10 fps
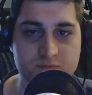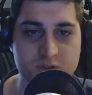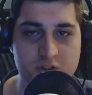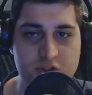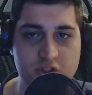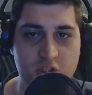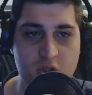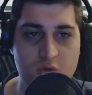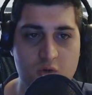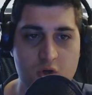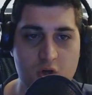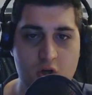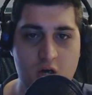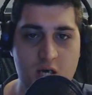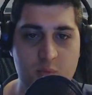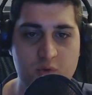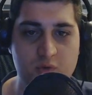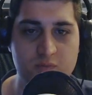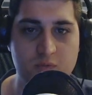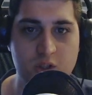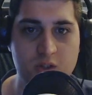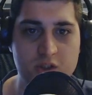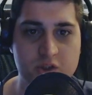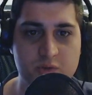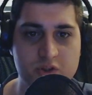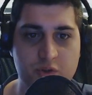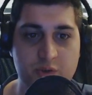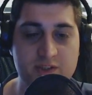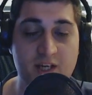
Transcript: So, I will... No, I don't want to quit.